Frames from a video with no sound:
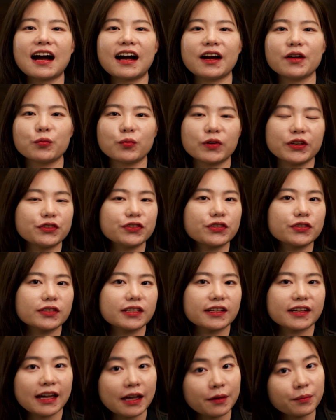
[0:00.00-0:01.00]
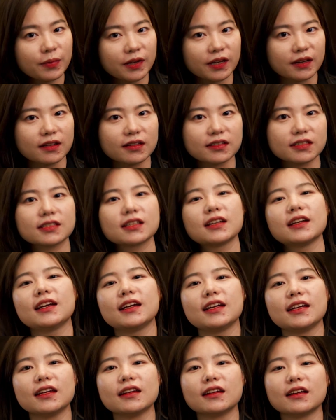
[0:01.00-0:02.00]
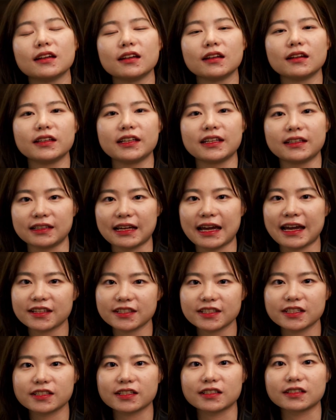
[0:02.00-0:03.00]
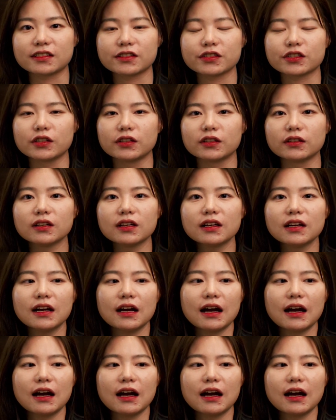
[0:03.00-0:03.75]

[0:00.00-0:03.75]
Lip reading: I went to the campus in Exeter, so